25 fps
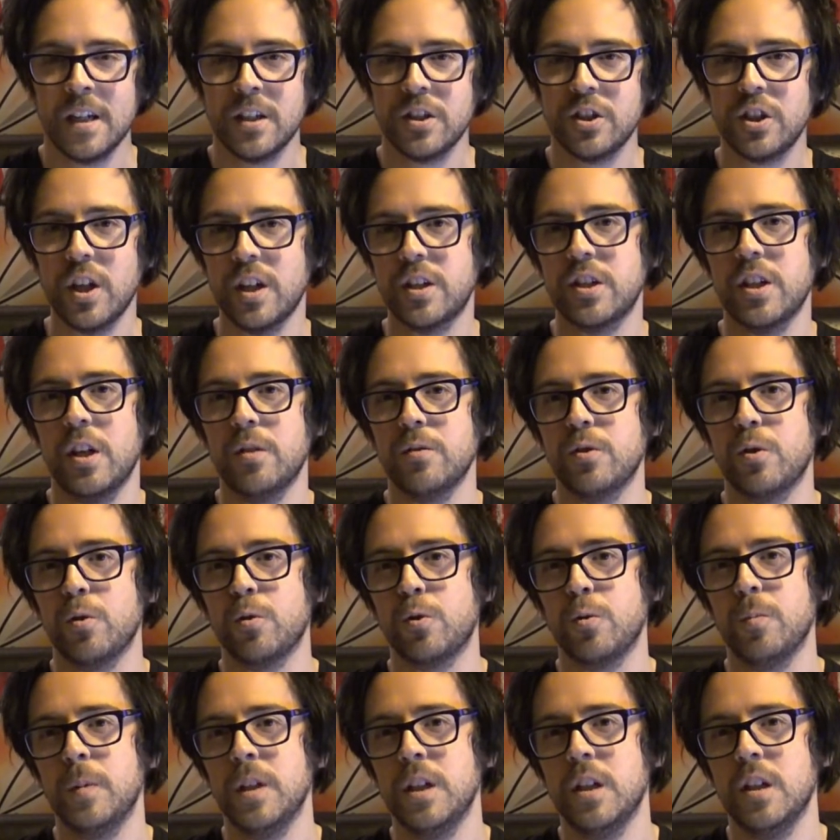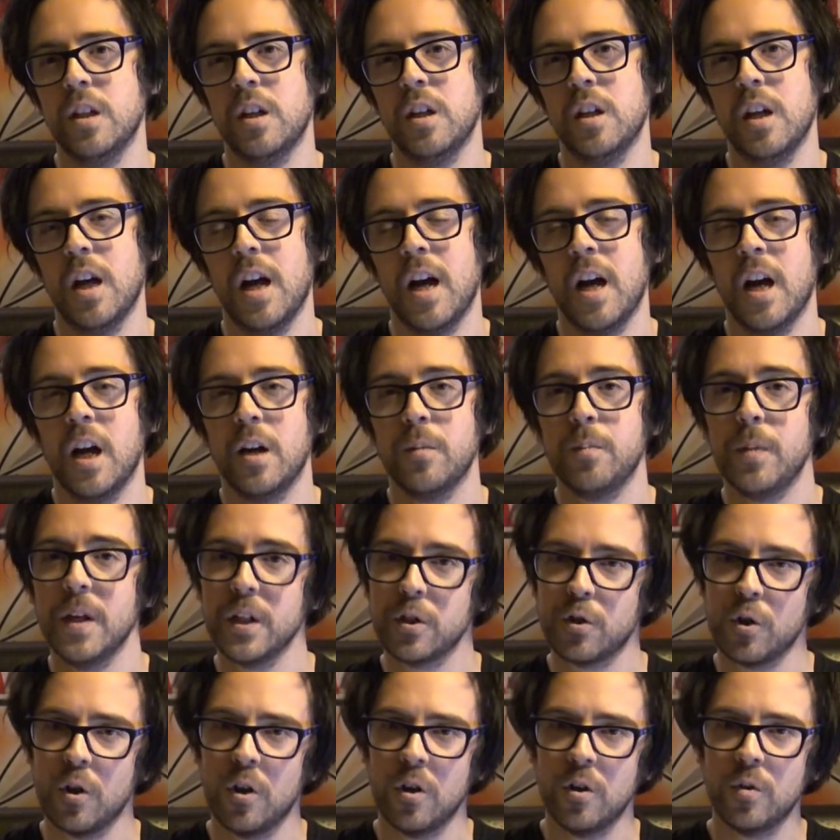Check us out on social media and
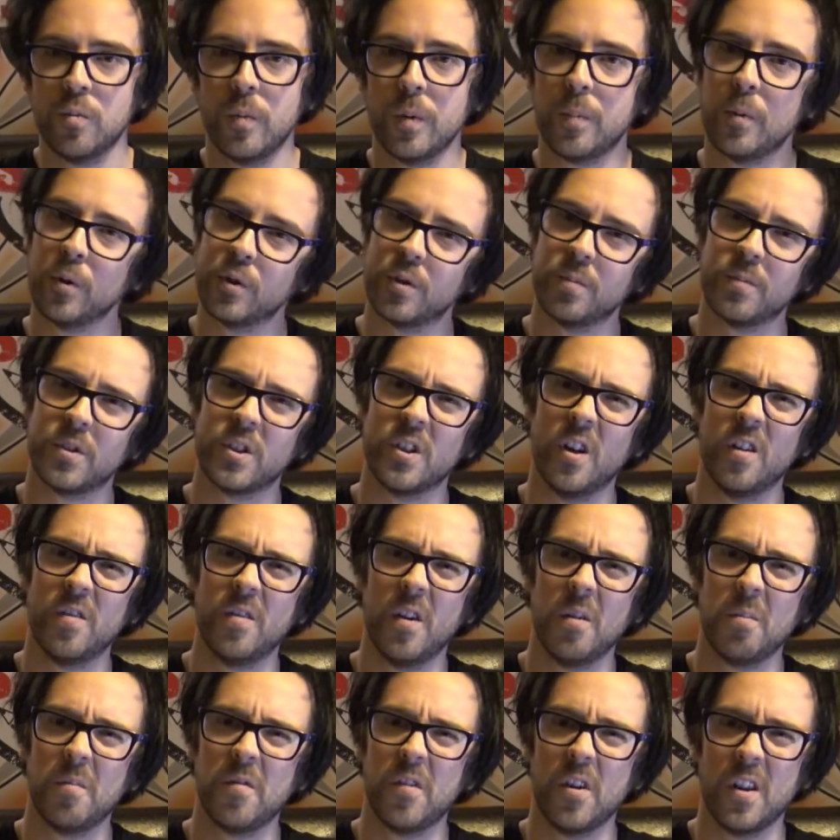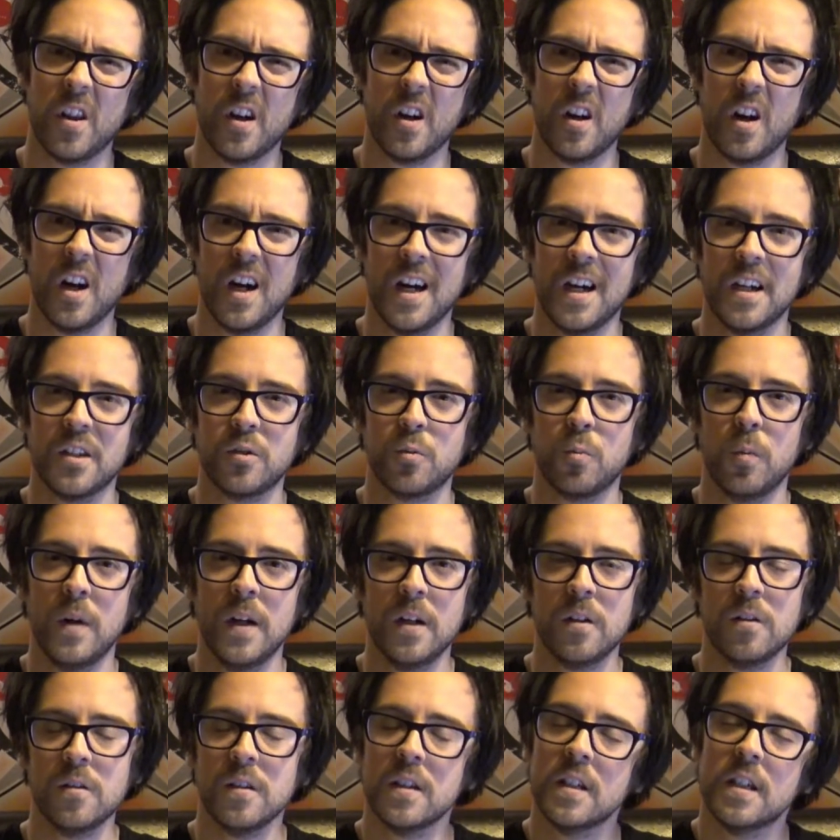Patreon. We put some stuff up for there as
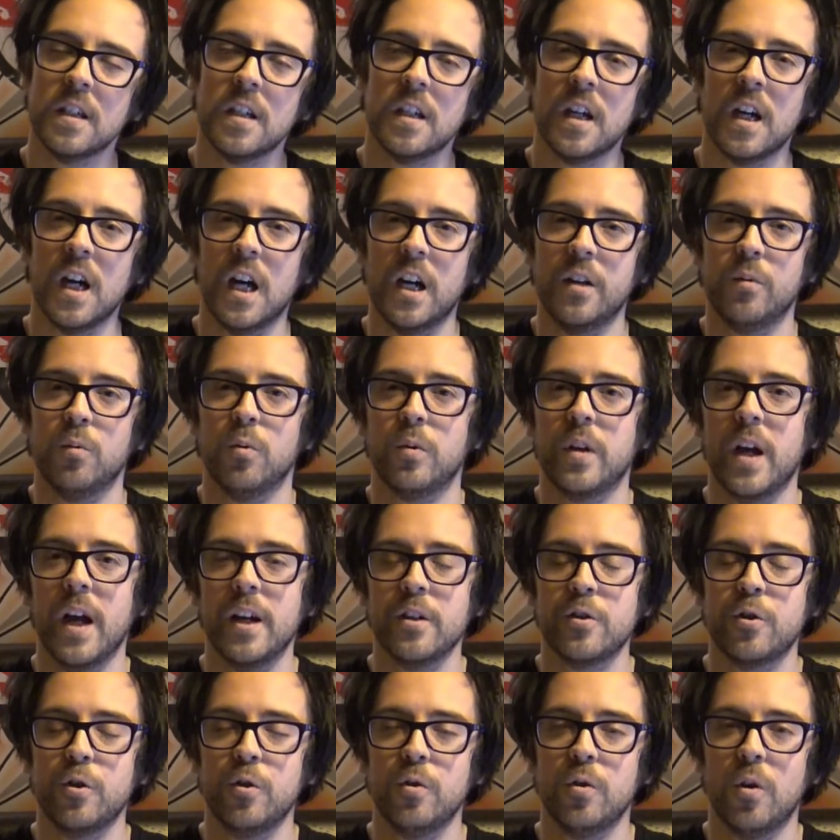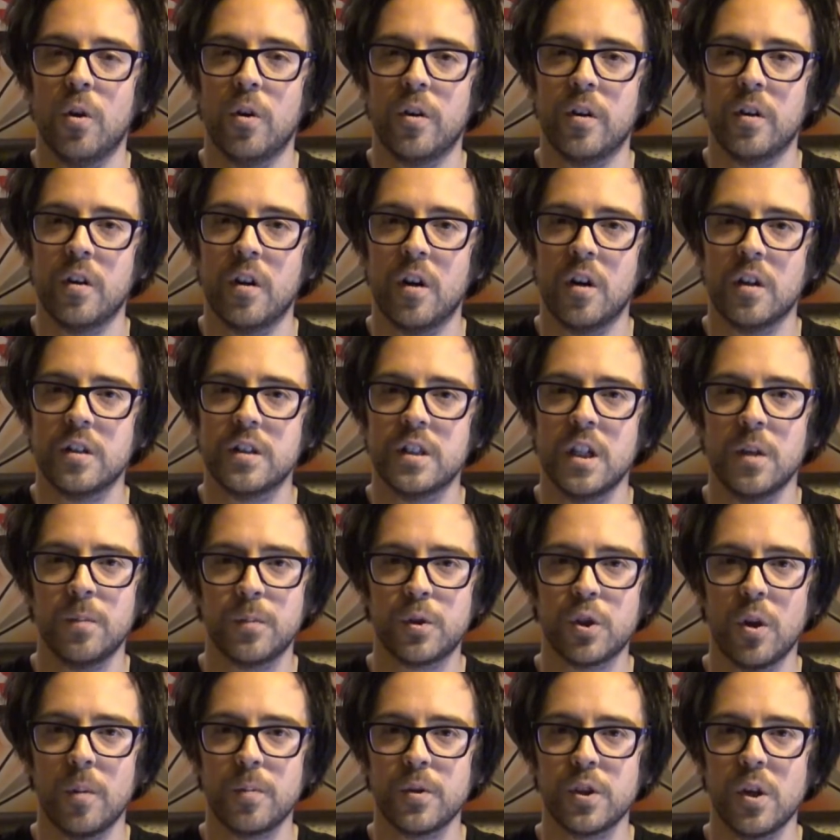well and we'll catch you on another
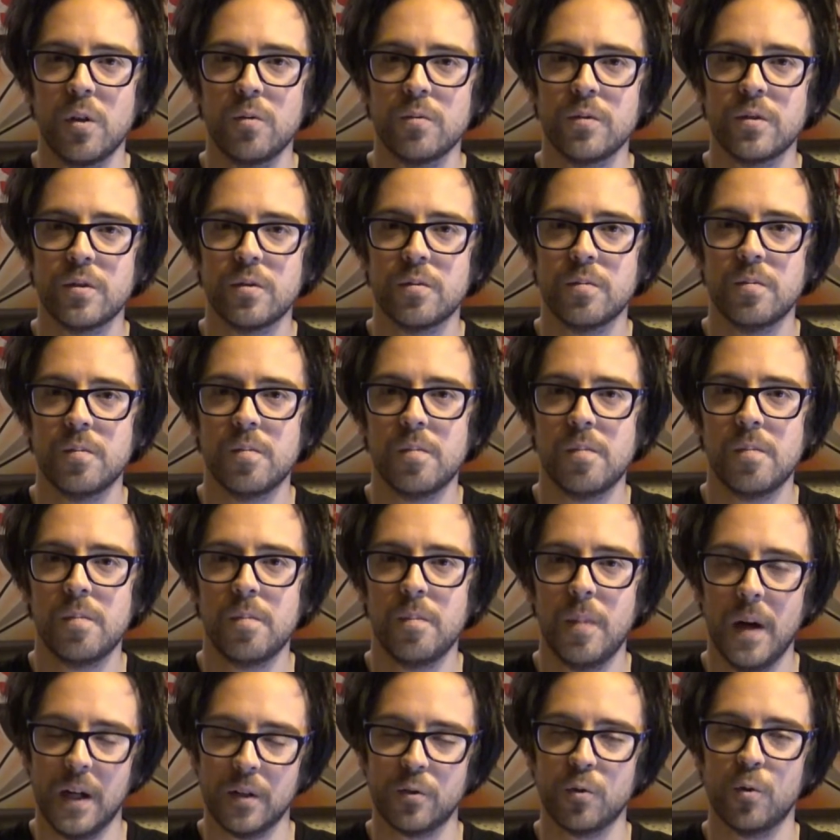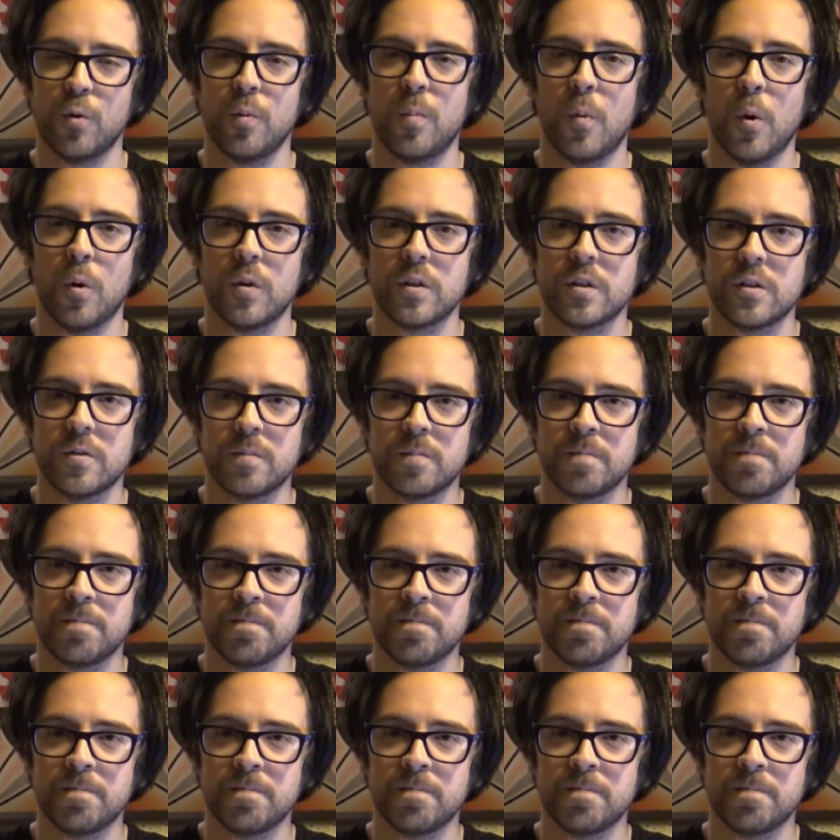Tabletop Assault Battle Report.